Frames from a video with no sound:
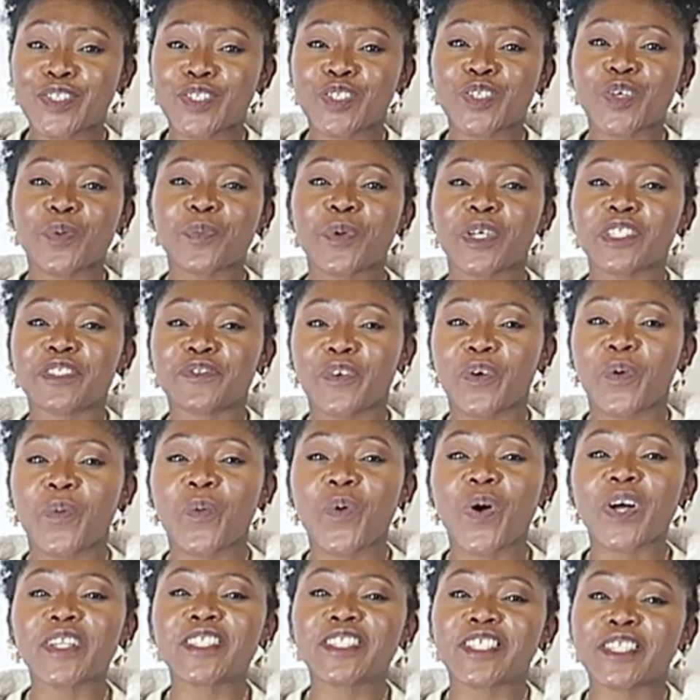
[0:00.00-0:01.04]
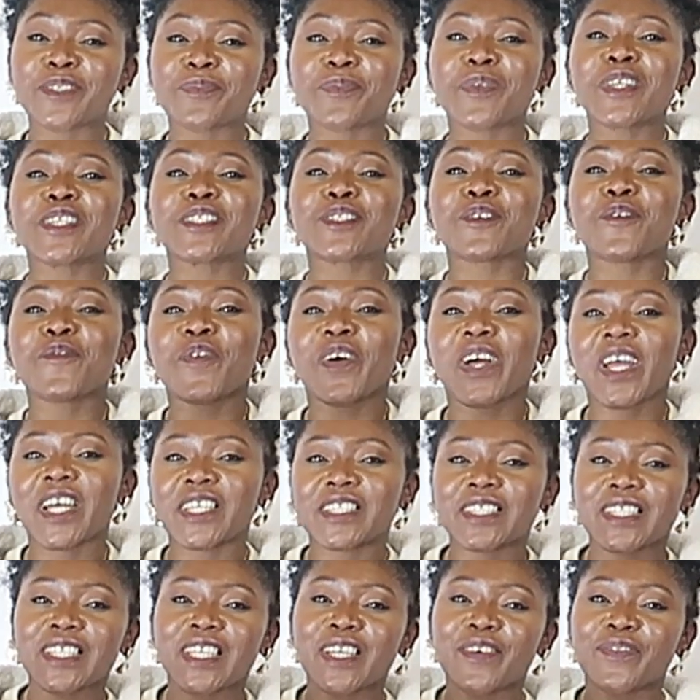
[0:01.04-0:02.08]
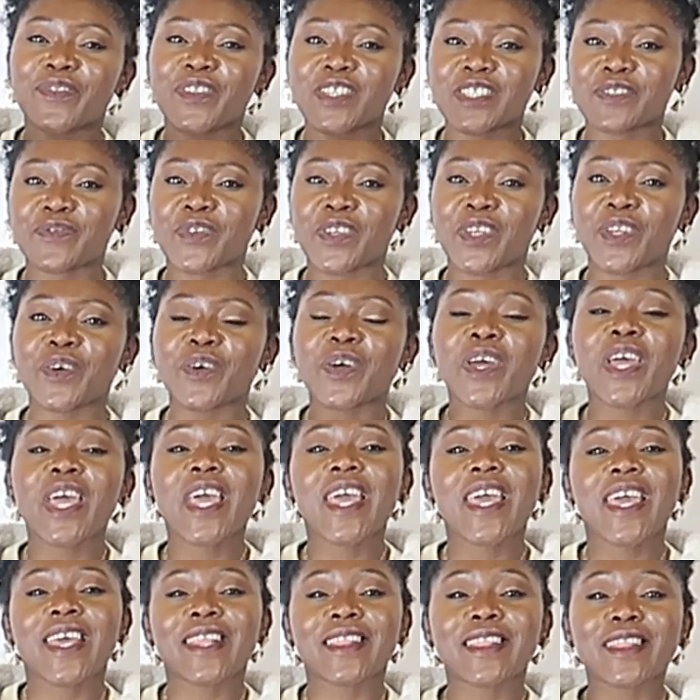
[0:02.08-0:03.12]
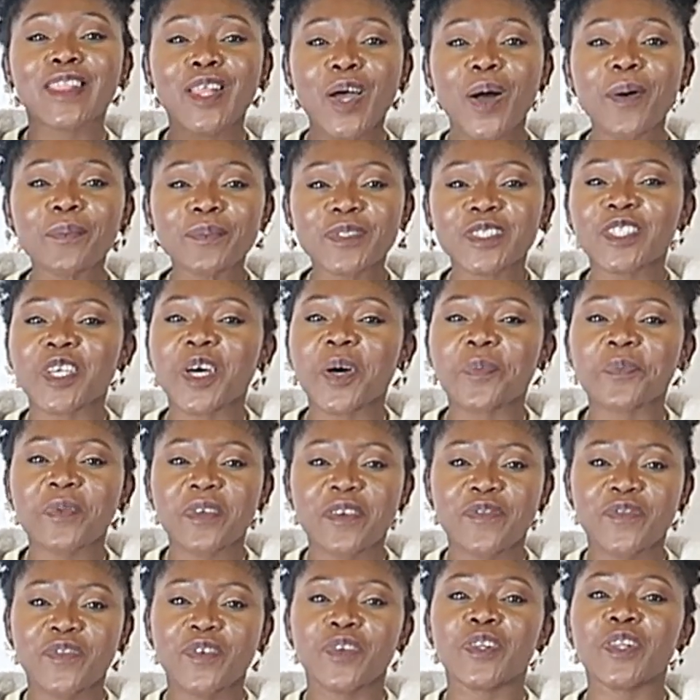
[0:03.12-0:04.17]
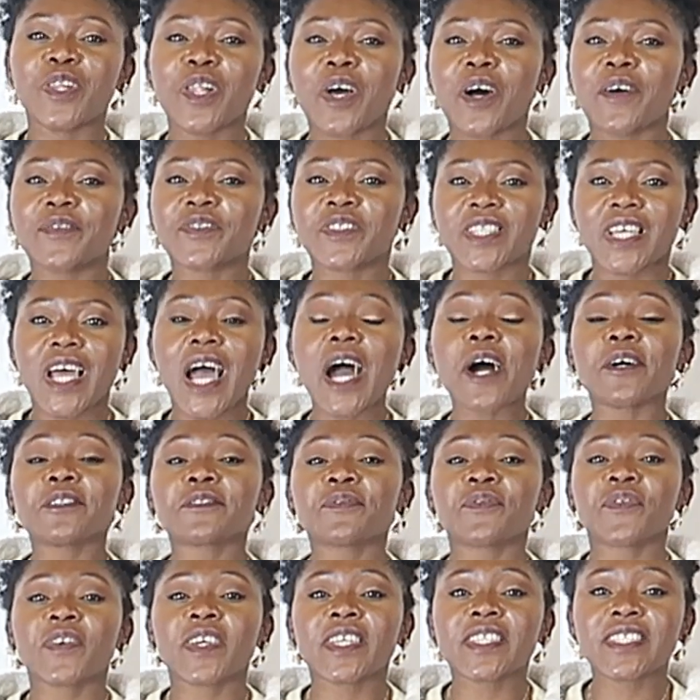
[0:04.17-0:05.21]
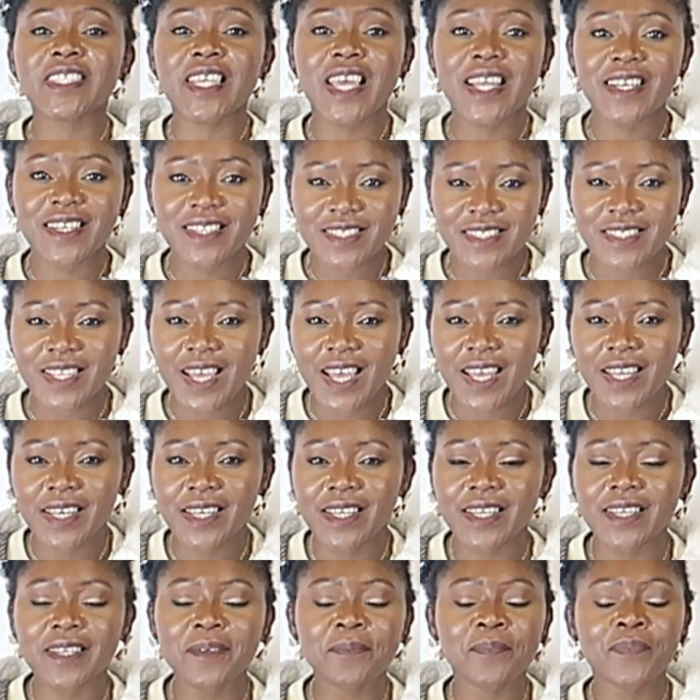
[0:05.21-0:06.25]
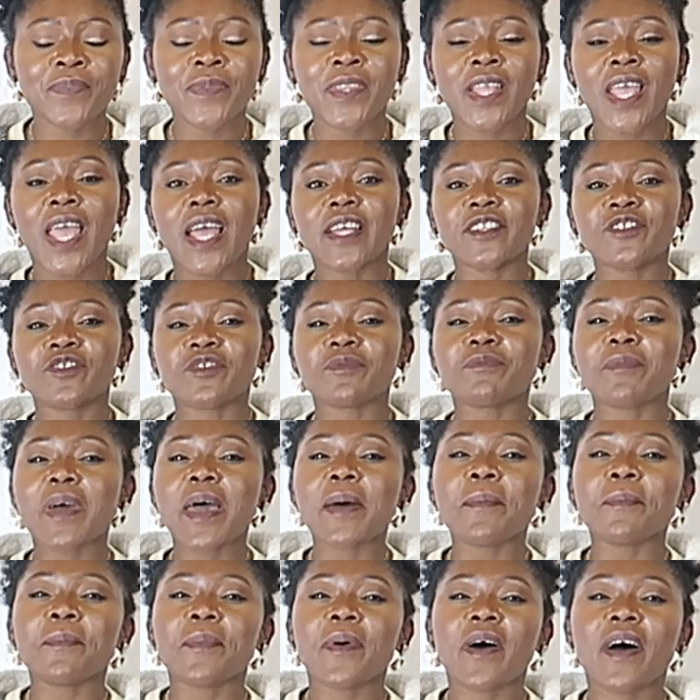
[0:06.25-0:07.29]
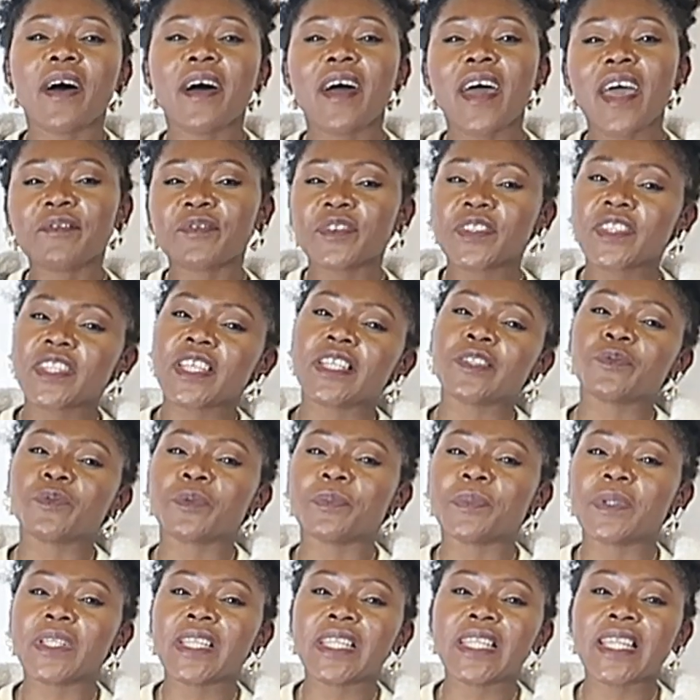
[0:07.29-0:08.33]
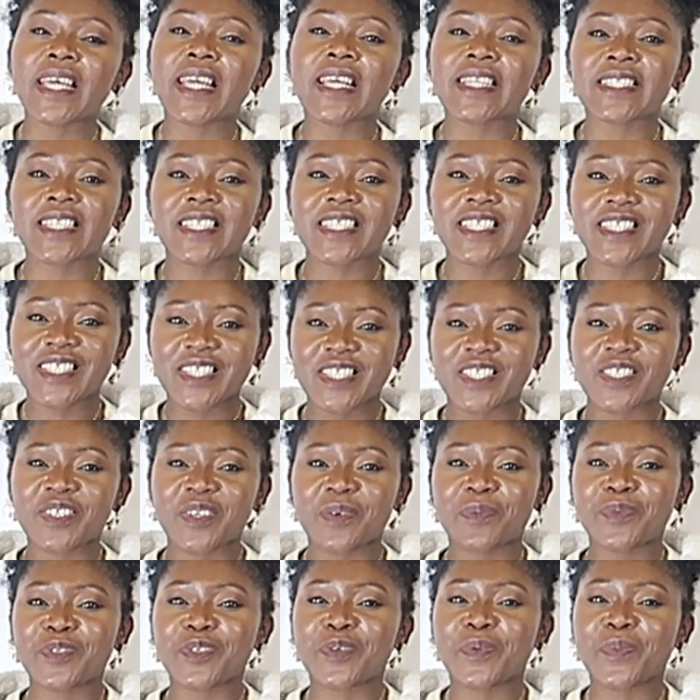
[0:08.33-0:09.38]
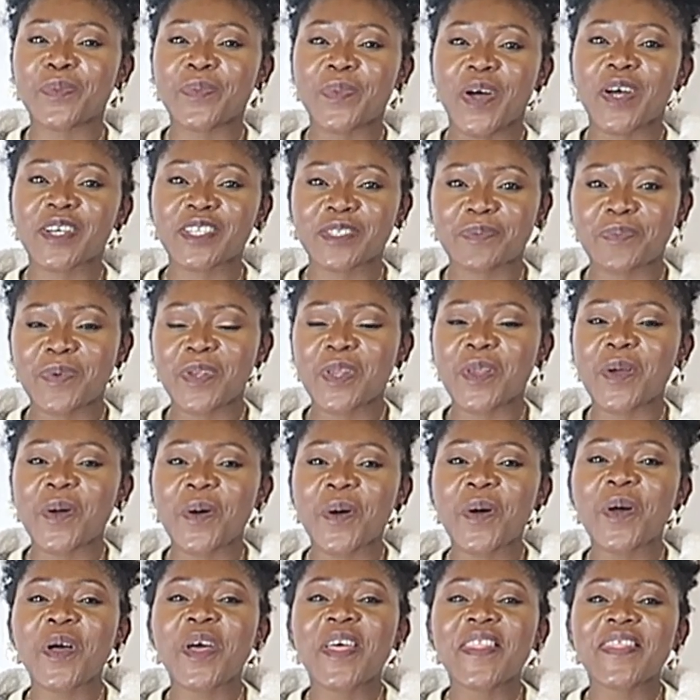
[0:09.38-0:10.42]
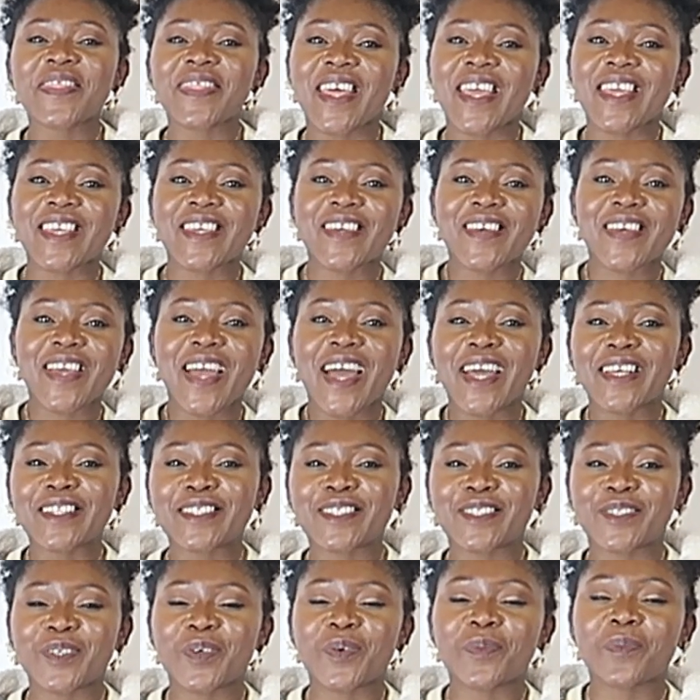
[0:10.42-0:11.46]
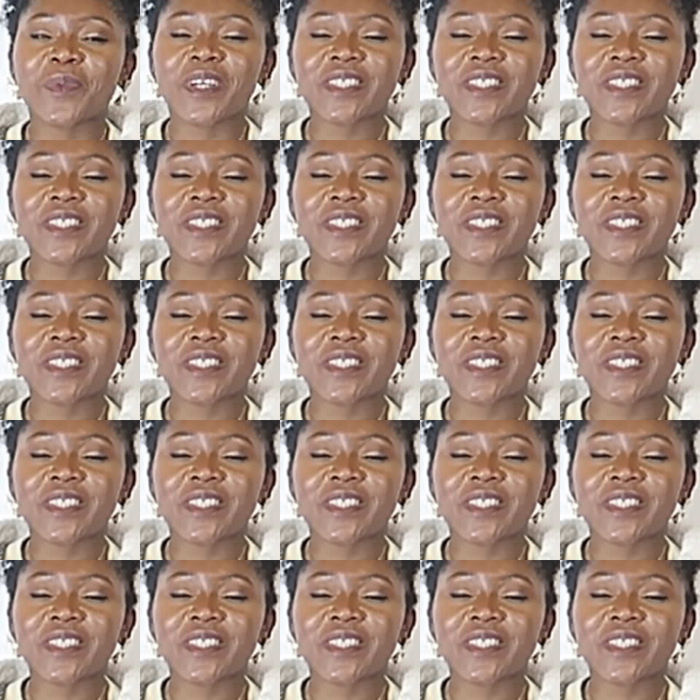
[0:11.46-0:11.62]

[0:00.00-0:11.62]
you so much for watching please don't forget to give this video a thumbs up if you loved the outfit and the styling and remember everything will be linked in the description box below thank you guys so